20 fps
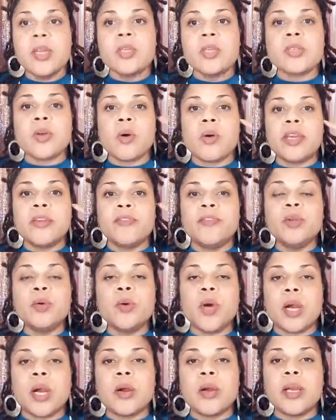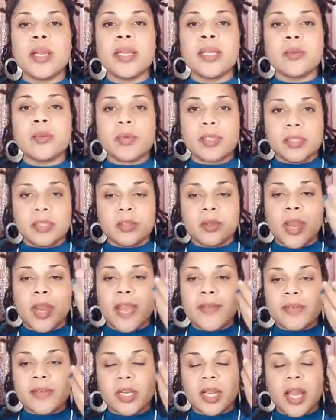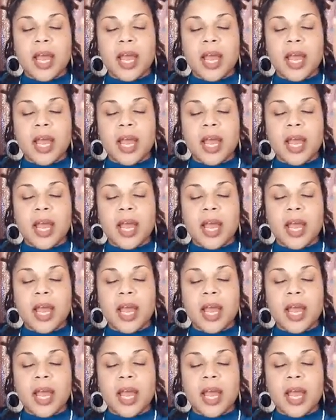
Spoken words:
So if you are you're having a